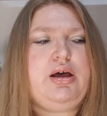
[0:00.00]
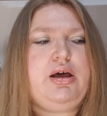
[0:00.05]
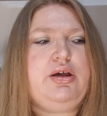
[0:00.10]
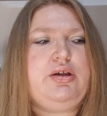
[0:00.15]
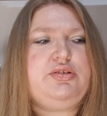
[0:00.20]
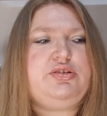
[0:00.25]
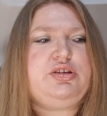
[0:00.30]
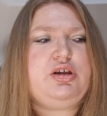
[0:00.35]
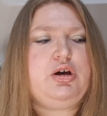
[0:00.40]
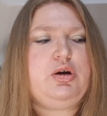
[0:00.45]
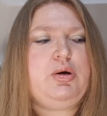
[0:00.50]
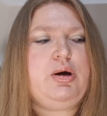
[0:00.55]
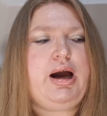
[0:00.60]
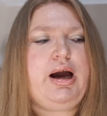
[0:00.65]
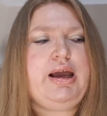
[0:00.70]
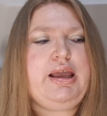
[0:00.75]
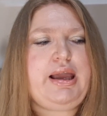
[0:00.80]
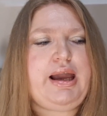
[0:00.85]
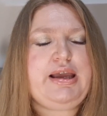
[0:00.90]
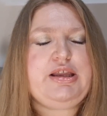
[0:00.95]
So
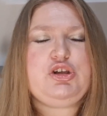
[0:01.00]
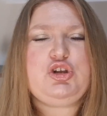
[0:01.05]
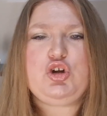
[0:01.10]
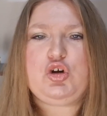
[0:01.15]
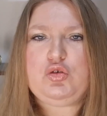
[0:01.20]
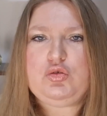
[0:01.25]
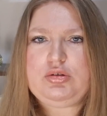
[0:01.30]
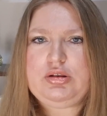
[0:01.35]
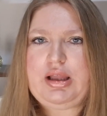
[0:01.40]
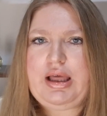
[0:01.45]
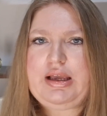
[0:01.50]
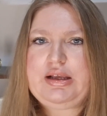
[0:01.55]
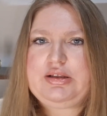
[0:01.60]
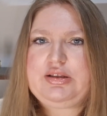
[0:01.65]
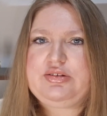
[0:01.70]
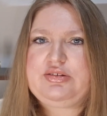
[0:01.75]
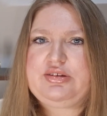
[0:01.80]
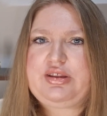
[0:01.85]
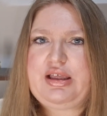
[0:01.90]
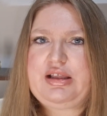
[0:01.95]
I don't like the
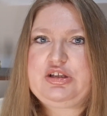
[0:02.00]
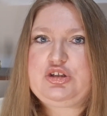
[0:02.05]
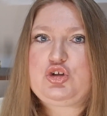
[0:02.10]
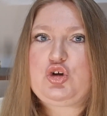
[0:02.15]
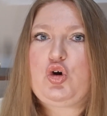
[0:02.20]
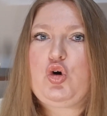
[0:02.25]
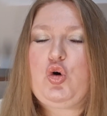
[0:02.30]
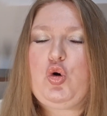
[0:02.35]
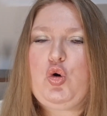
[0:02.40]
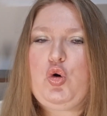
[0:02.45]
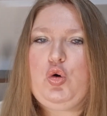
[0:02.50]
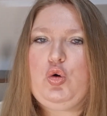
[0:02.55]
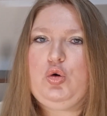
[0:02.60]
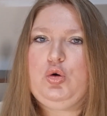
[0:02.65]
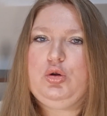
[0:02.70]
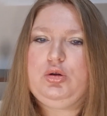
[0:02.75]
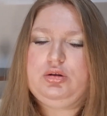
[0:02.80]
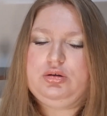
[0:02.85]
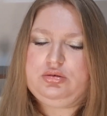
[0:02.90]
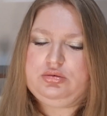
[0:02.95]
scent
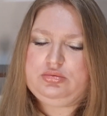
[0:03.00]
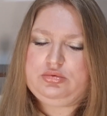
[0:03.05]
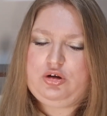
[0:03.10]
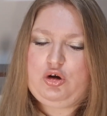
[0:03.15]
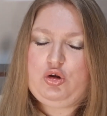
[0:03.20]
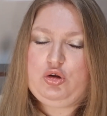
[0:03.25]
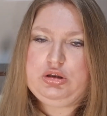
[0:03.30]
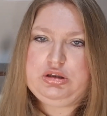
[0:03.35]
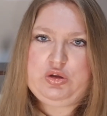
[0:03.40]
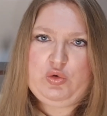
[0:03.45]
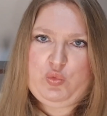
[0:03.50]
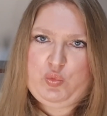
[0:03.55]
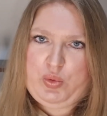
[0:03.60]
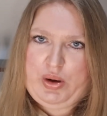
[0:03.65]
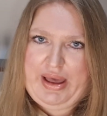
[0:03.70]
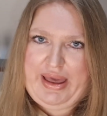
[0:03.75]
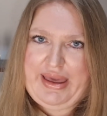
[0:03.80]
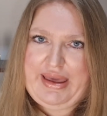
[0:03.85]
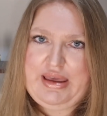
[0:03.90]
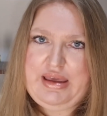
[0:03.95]
all the
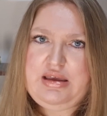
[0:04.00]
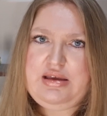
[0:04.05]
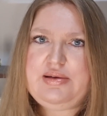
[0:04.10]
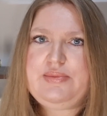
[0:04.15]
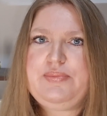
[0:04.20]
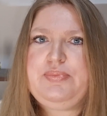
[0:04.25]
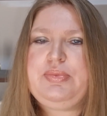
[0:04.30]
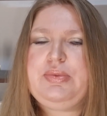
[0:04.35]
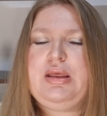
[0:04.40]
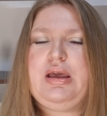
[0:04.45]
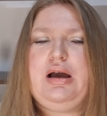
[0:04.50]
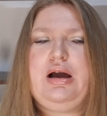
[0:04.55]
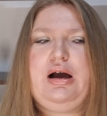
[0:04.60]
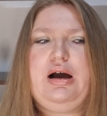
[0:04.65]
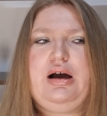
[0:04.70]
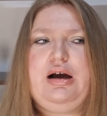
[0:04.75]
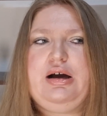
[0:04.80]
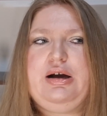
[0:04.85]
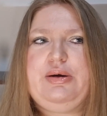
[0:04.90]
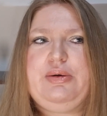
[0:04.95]
way.
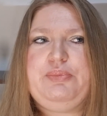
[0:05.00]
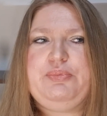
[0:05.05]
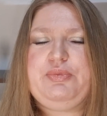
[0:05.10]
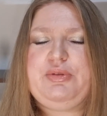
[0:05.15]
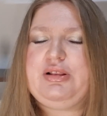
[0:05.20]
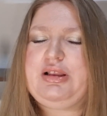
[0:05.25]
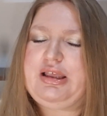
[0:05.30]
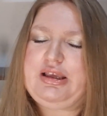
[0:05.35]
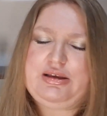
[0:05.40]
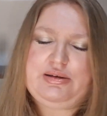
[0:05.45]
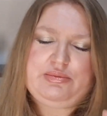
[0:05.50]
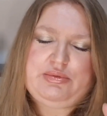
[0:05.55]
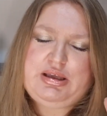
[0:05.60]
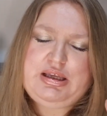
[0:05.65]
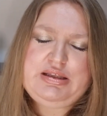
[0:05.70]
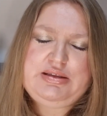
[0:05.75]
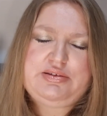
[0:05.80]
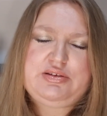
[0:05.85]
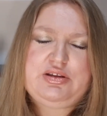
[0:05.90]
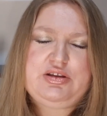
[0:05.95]
Like
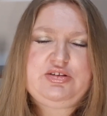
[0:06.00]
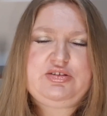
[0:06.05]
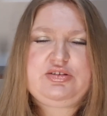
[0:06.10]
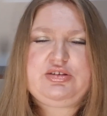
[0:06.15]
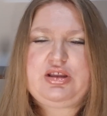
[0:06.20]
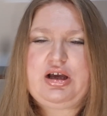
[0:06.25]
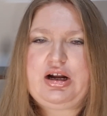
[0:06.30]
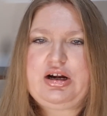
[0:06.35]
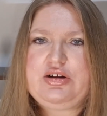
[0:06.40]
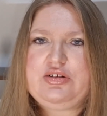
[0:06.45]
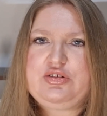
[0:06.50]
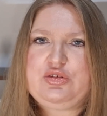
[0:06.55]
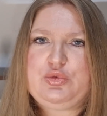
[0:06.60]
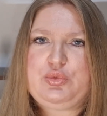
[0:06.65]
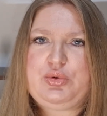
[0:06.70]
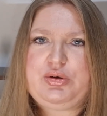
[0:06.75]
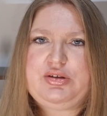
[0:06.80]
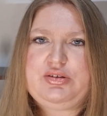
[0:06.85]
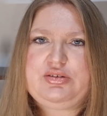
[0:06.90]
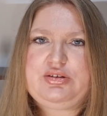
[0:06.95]
it starts
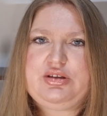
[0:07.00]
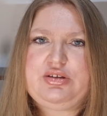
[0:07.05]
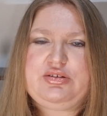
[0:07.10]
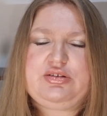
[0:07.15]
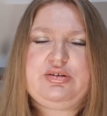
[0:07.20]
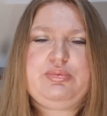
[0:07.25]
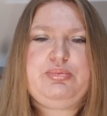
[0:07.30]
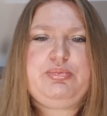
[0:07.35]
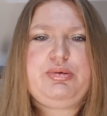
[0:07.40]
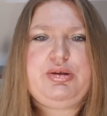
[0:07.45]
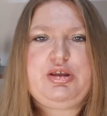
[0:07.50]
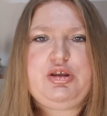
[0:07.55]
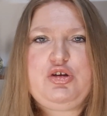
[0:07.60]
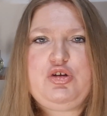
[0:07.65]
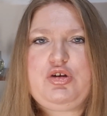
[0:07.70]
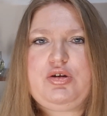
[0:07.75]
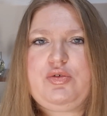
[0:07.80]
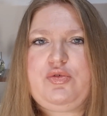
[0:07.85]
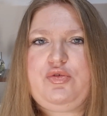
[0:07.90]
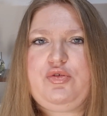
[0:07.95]
with this
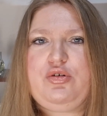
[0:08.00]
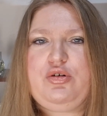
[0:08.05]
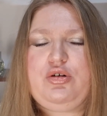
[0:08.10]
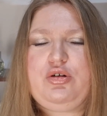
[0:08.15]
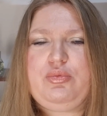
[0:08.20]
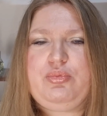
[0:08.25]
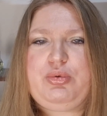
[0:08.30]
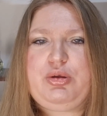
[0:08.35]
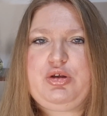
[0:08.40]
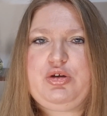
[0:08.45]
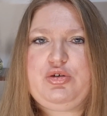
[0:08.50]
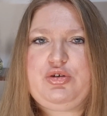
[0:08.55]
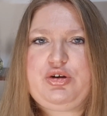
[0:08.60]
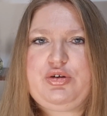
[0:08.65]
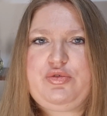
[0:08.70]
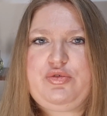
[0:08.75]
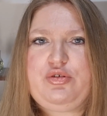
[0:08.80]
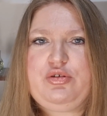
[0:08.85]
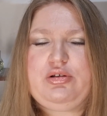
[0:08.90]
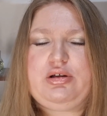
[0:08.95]

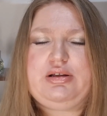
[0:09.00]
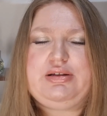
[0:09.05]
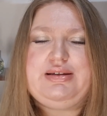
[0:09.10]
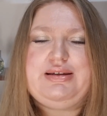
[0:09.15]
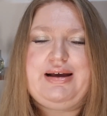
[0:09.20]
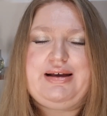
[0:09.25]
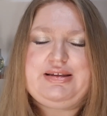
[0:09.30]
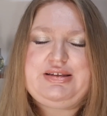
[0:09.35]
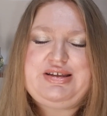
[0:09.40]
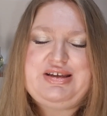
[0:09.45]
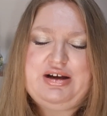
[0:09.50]
beautiful nutty